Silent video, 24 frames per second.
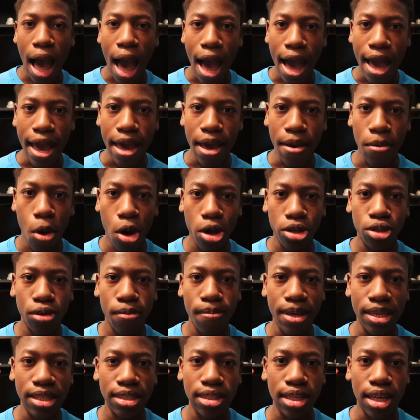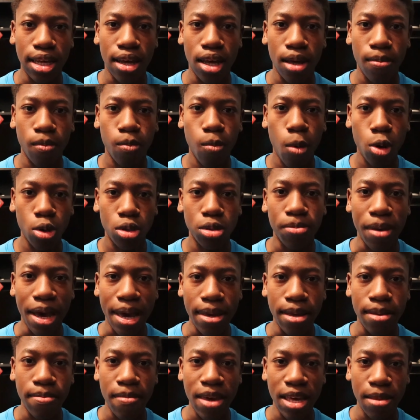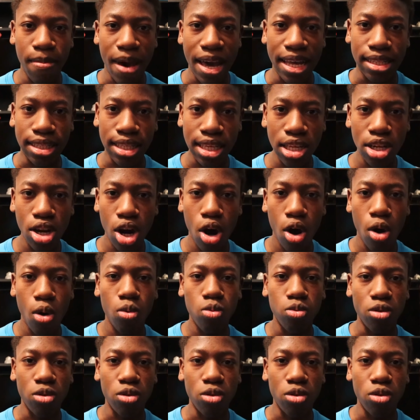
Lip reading: I also missed a post made by Tito,